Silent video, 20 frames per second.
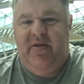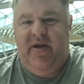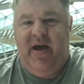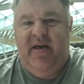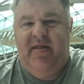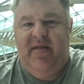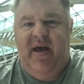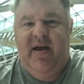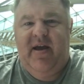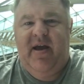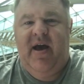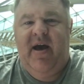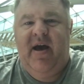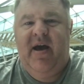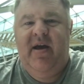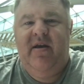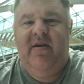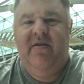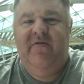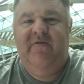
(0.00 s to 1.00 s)
You know that
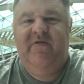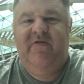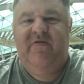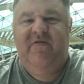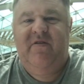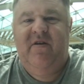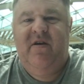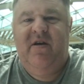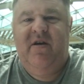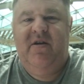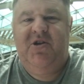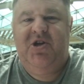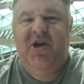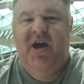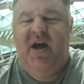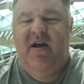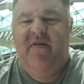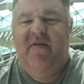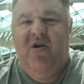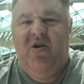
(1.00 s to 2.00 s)
that guy is a
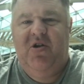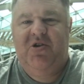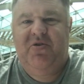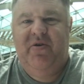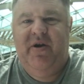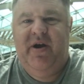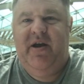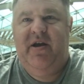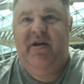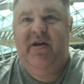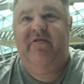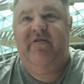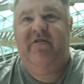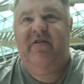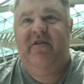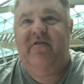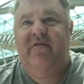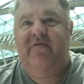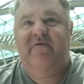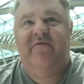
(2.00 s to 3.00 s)
uh, jack of all
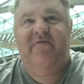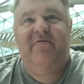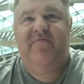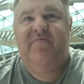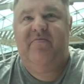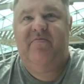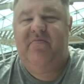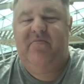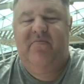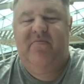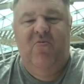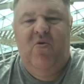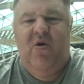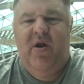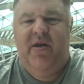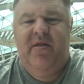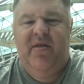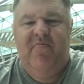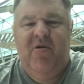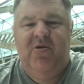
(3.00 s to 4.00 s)
trades. He's
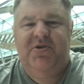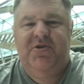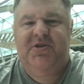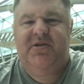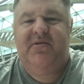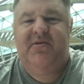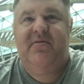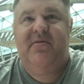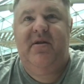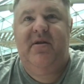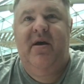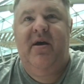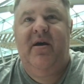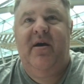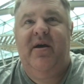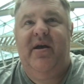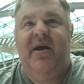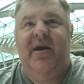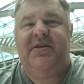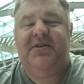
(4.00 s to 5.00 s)
one of the most
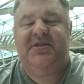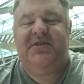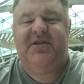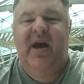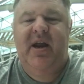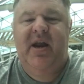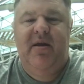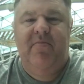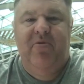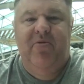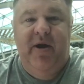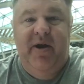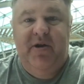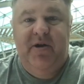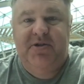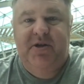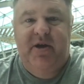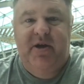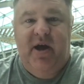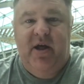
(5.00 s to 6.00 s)
uh, exciting
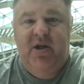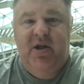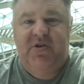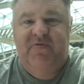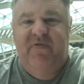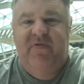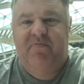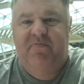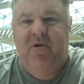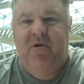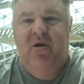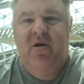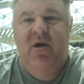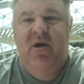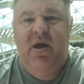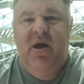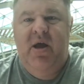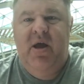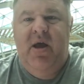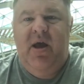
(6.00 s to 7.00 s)
players in college
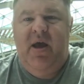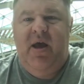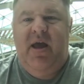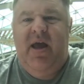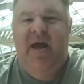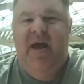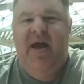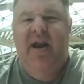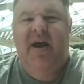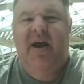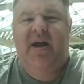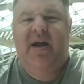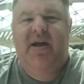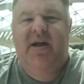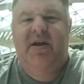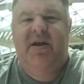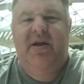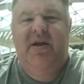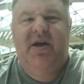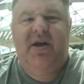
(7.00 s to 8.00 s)
football. He had
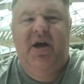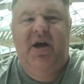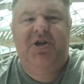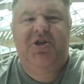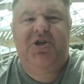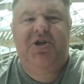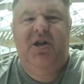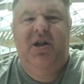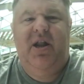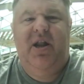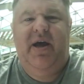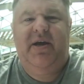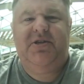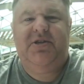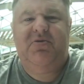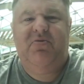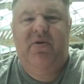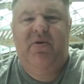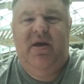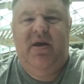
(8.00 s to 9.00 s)
a concussion
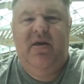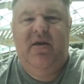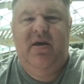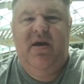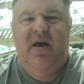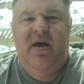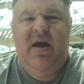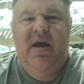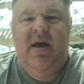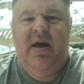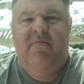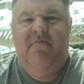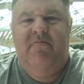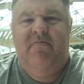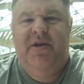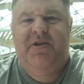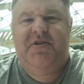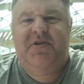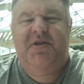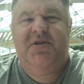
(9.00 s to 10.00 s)
last week
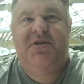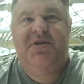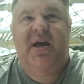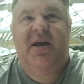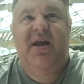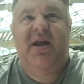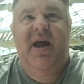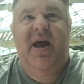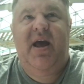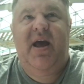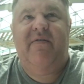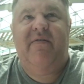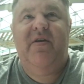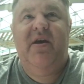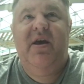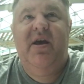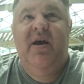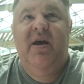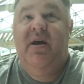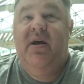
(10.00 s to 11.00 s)
and missed the second
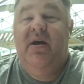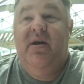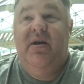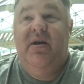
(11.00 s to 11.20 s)
half.